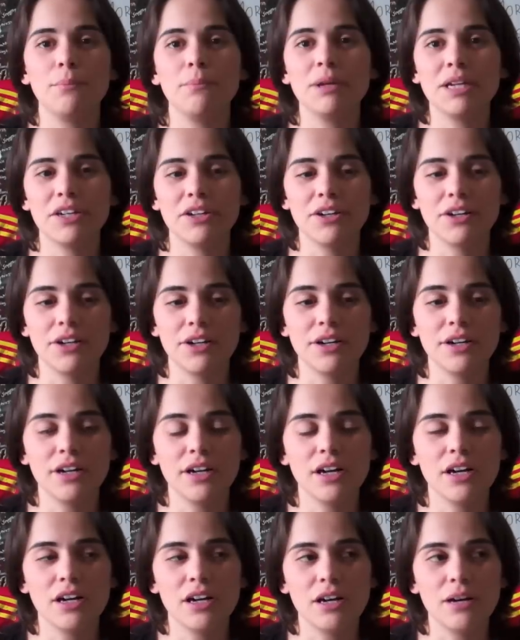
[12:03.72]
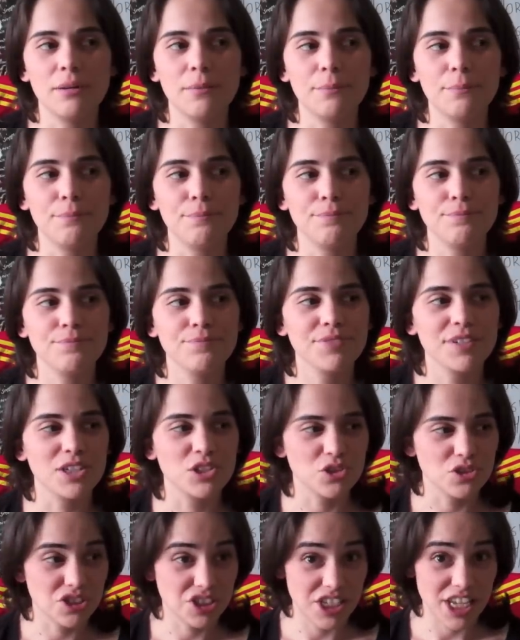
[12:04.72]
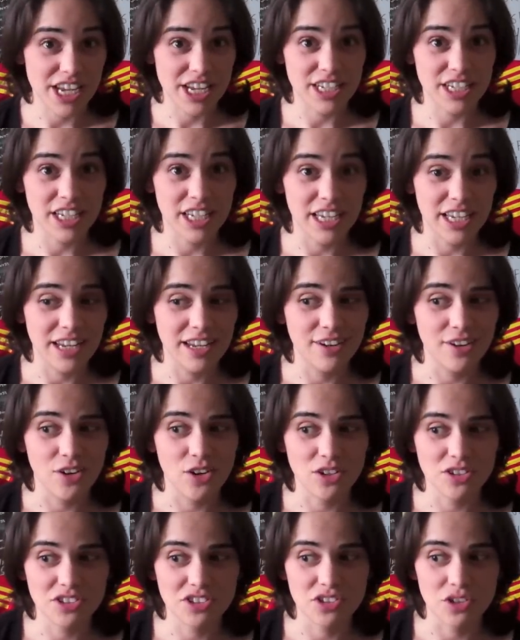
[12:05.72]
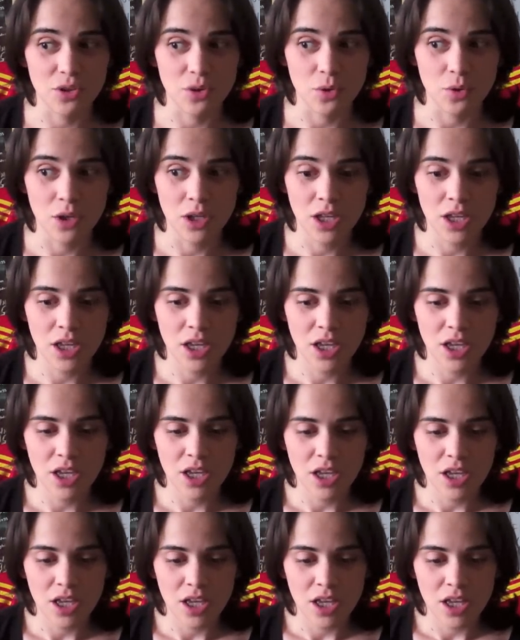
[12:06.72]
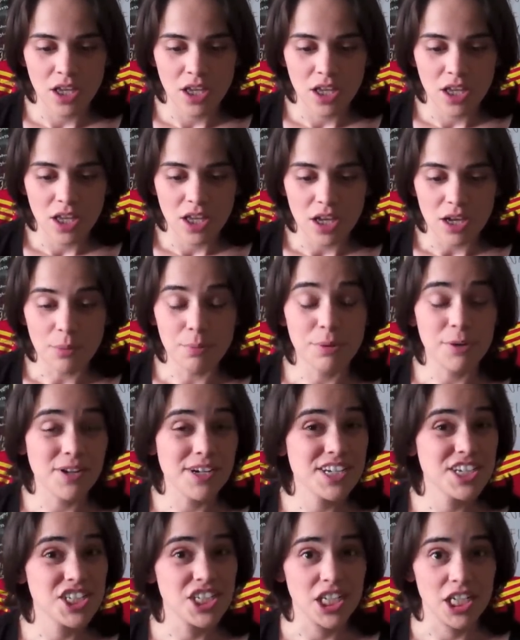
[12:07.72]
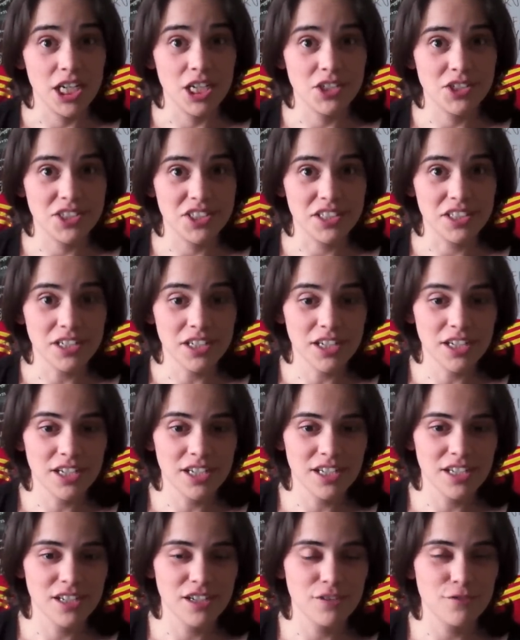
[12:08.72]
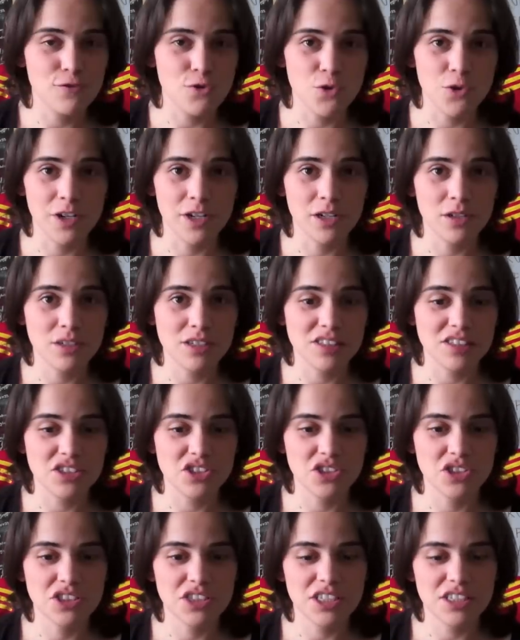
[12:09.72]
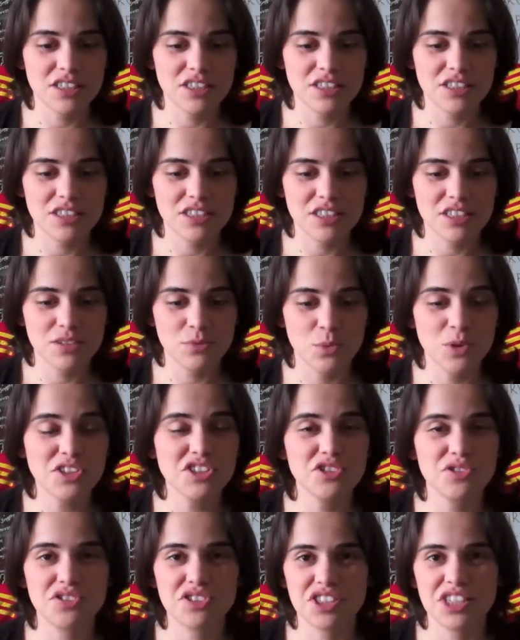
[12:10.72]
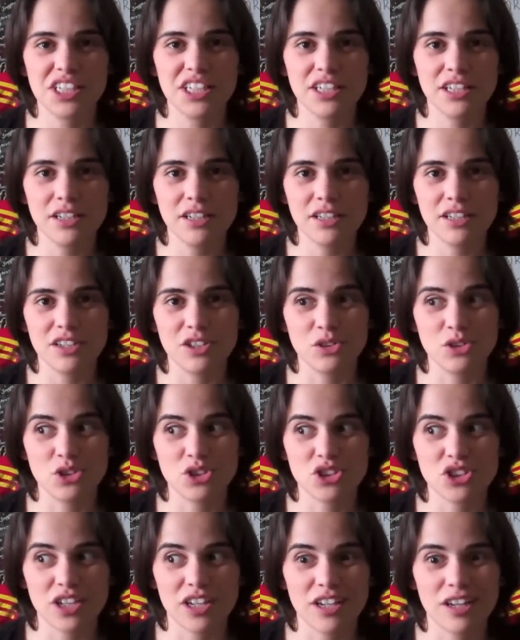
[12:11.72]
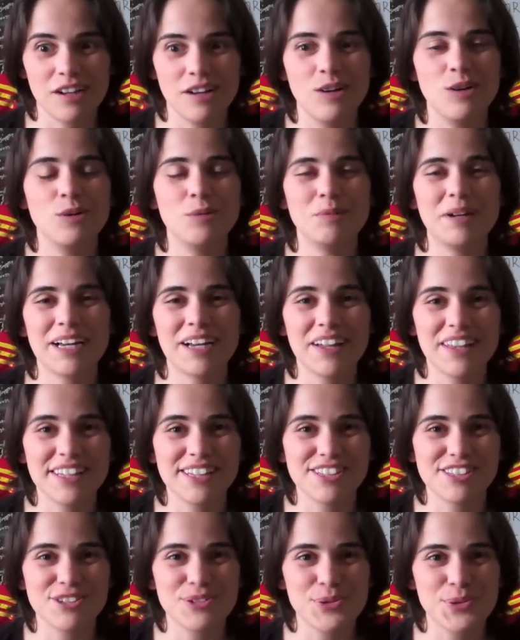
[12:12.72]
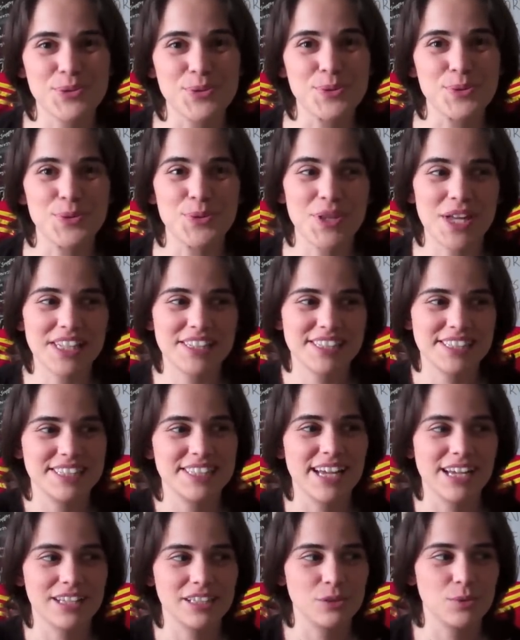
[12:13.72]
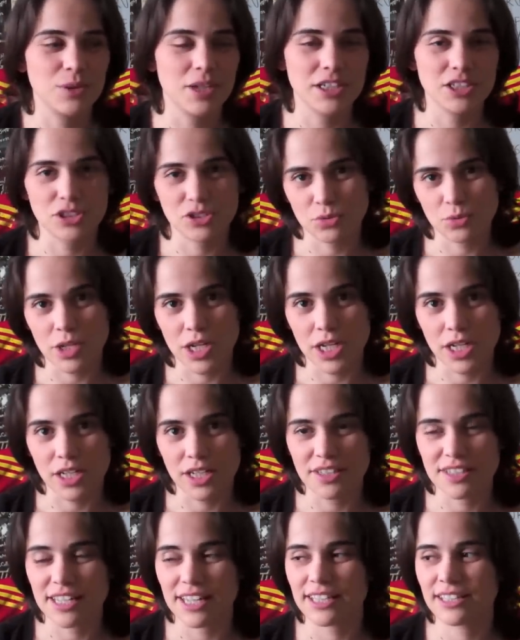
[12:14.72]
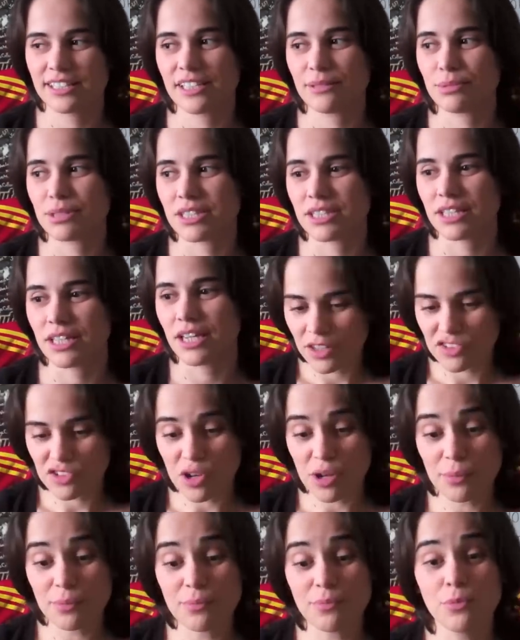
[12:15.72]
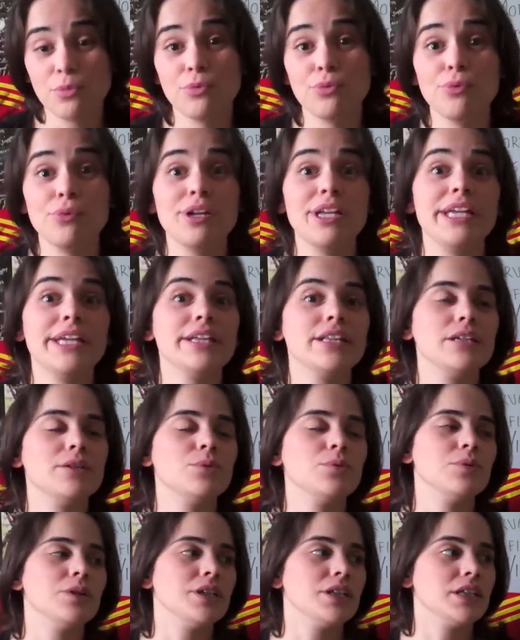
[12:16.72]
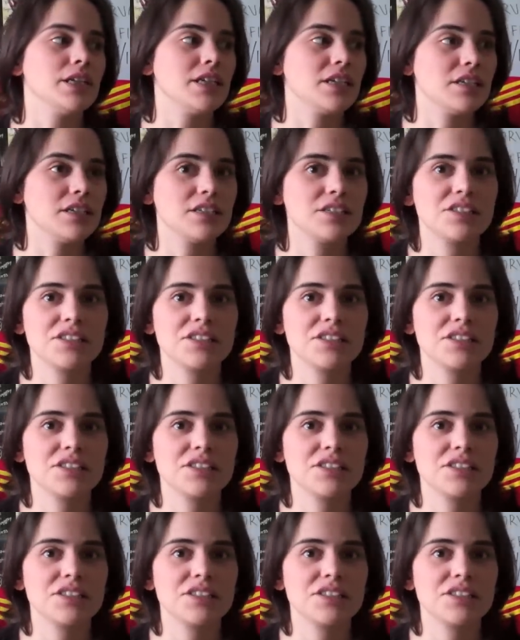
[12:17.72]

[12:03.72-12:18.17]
bigger um, understanding and also appreciation for it because it's just it's once you see it you're just like oh my god that's so cool that's exactly what i just read and that type of thing so i'm really really